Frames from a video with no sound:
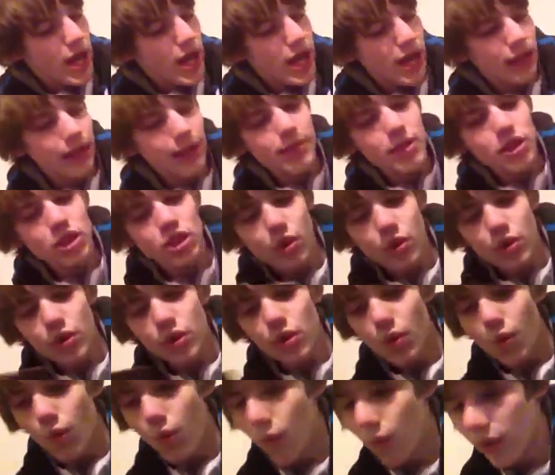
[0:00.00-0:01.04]
Now let me show
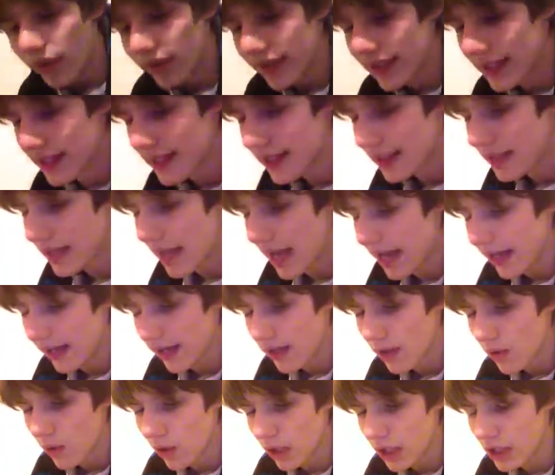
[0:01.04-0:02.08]
you what this deck
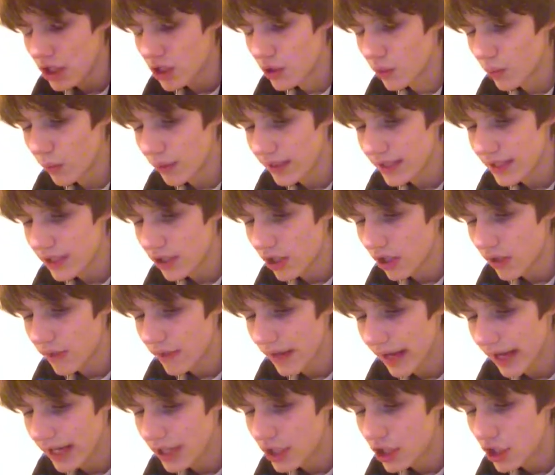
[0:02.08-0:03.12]
can
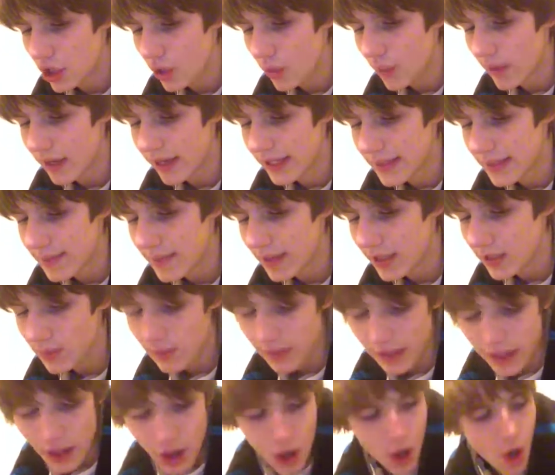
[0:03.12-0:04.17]
do when it's mixed
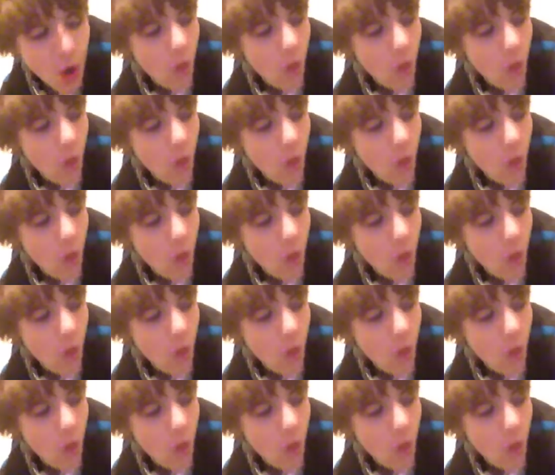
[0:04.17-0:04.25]
with it.